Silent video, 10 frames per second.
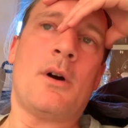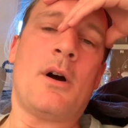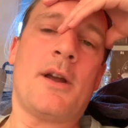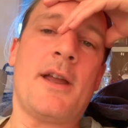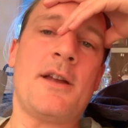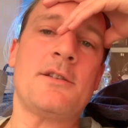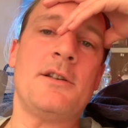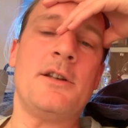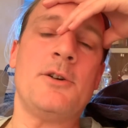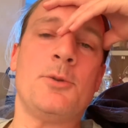I had a
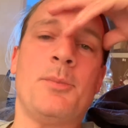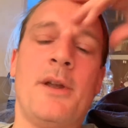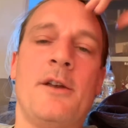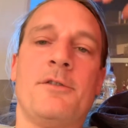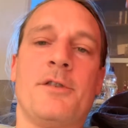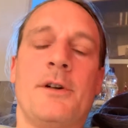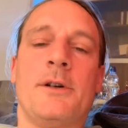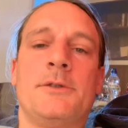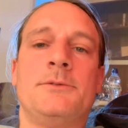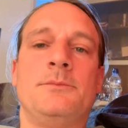little bit of
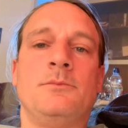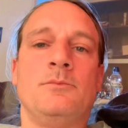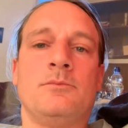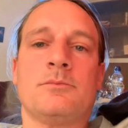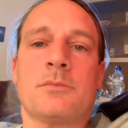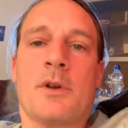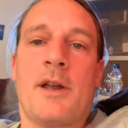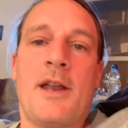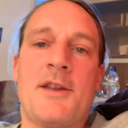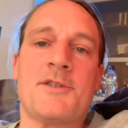a
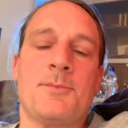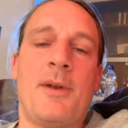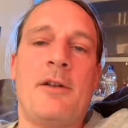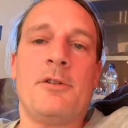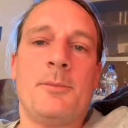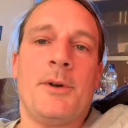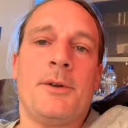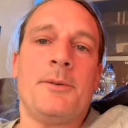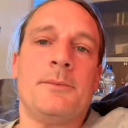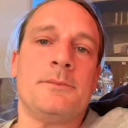
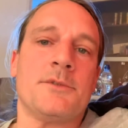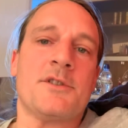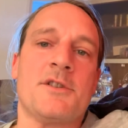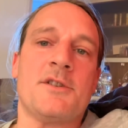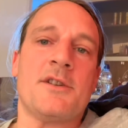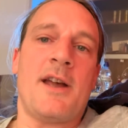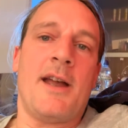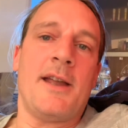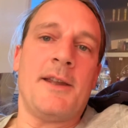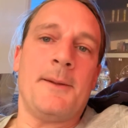experiment
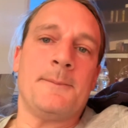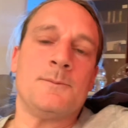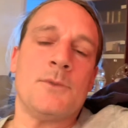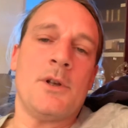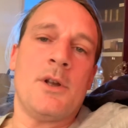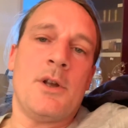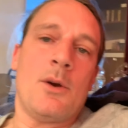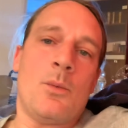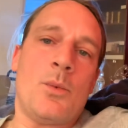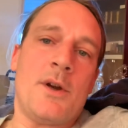today,
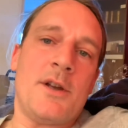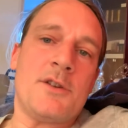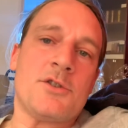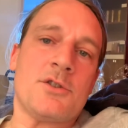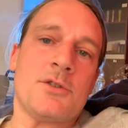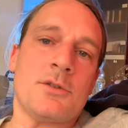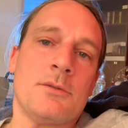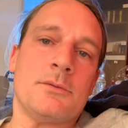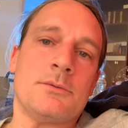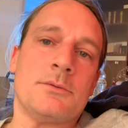which
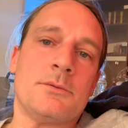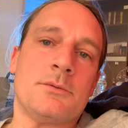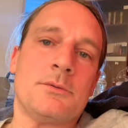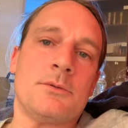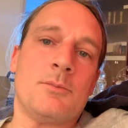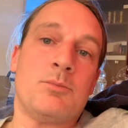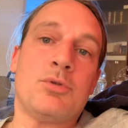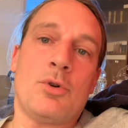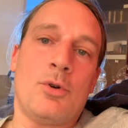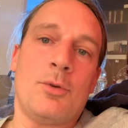
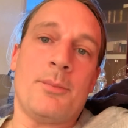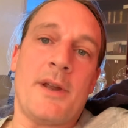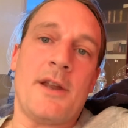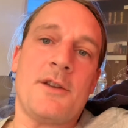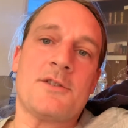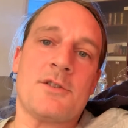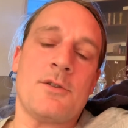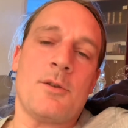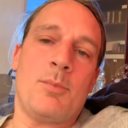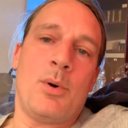brought me
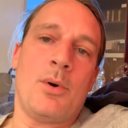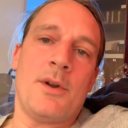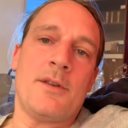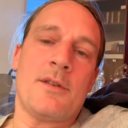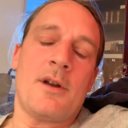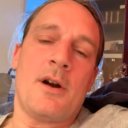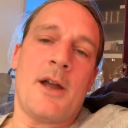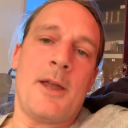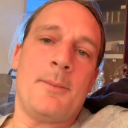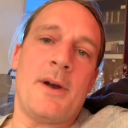to the point that
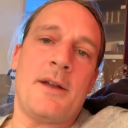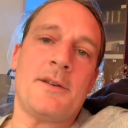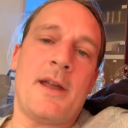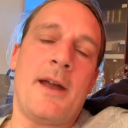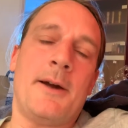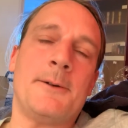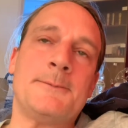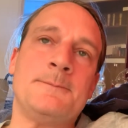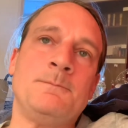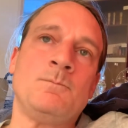I am at
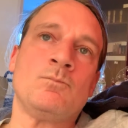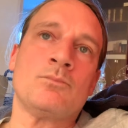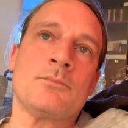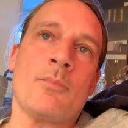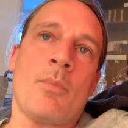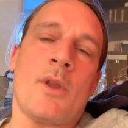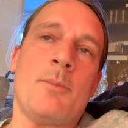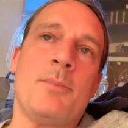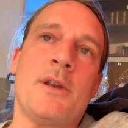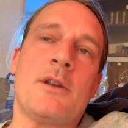now.
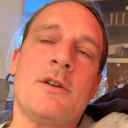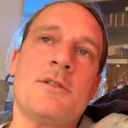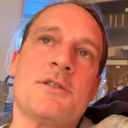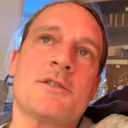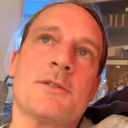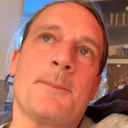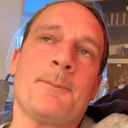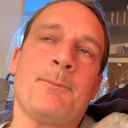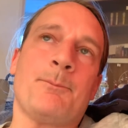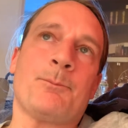Because
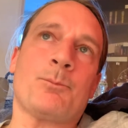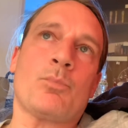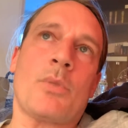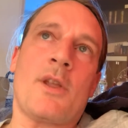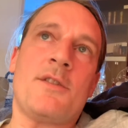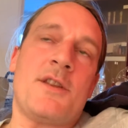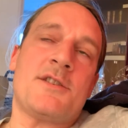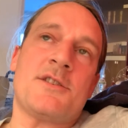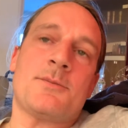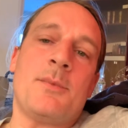
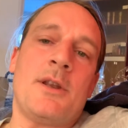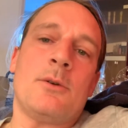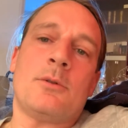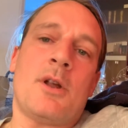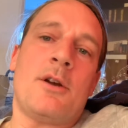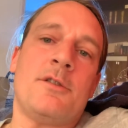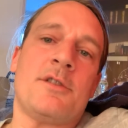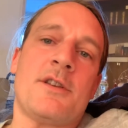this is me all over,